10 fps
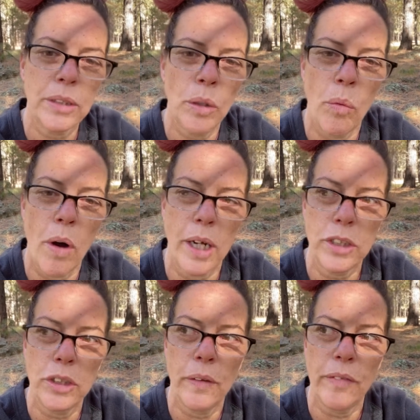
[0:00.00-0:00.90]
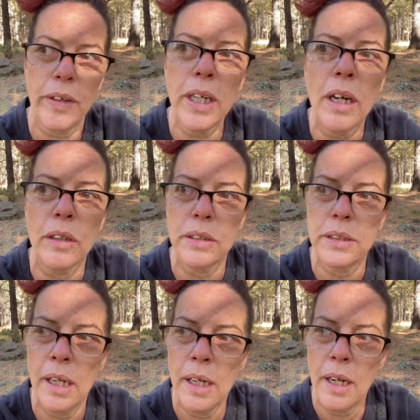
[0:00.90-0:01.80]
to watch the videos
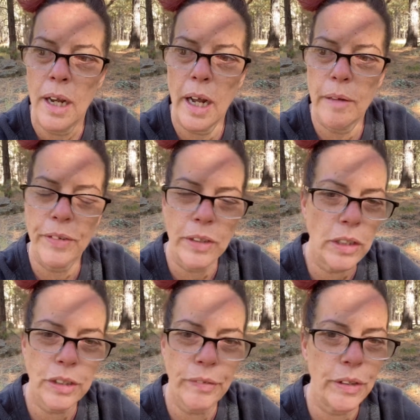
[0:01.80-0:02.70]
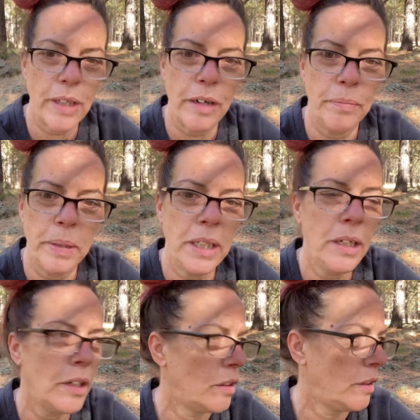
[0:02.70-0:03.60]
uh, for those of you that have been
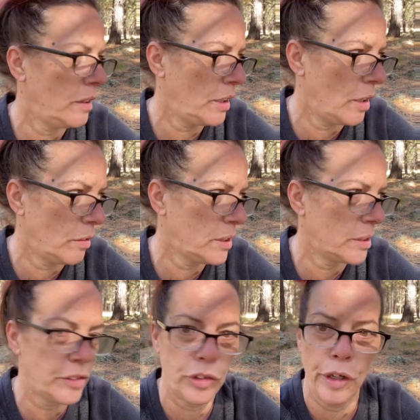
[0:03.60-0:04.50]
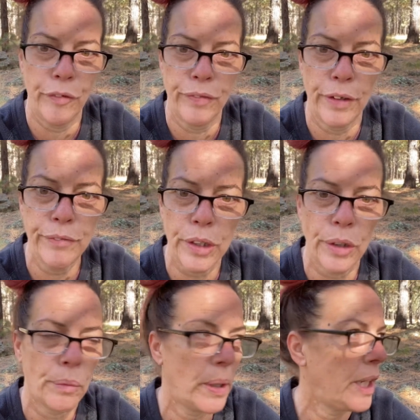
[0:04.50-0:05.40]
here you know since day 50
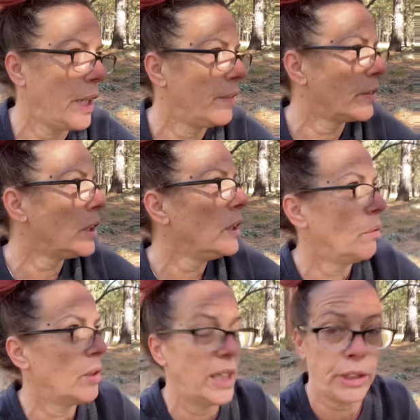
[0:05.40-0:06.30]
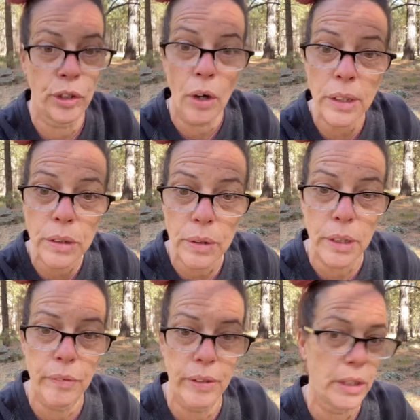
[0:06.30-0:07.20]
or whatever when i started doing
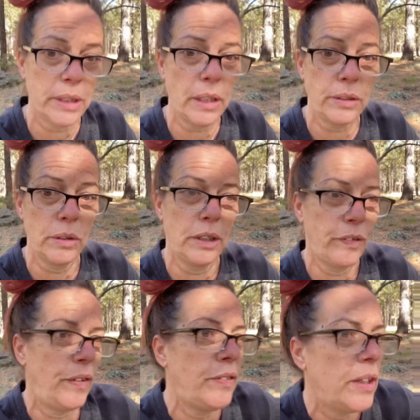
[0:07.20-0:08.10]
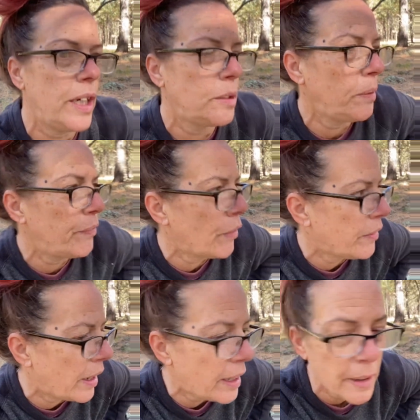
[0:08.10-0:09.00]
the videos i was doing this 50 days before
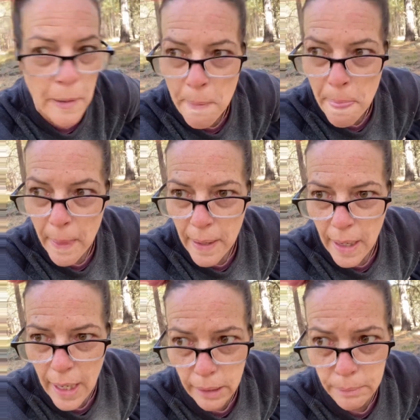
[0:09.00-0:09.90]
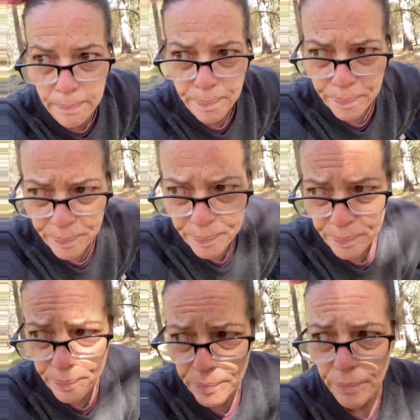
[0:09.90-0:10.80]
that um
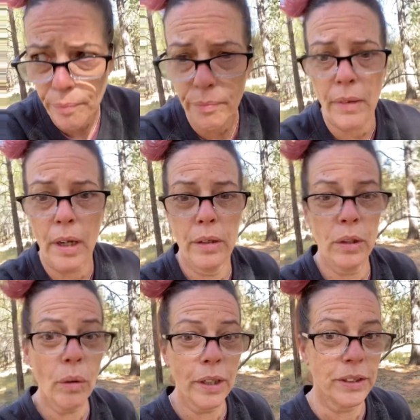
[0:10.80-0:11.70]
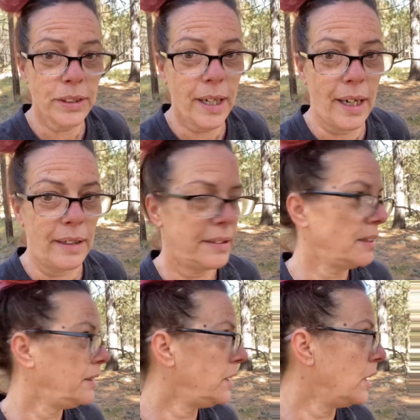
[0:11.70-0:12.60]
you understand
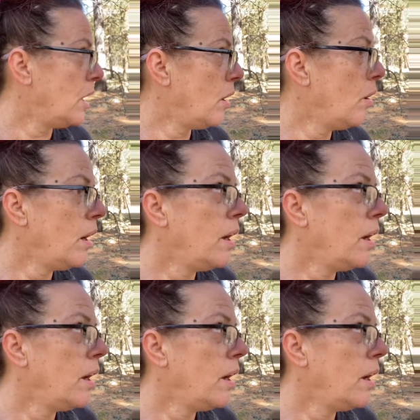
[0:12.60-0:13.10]
you know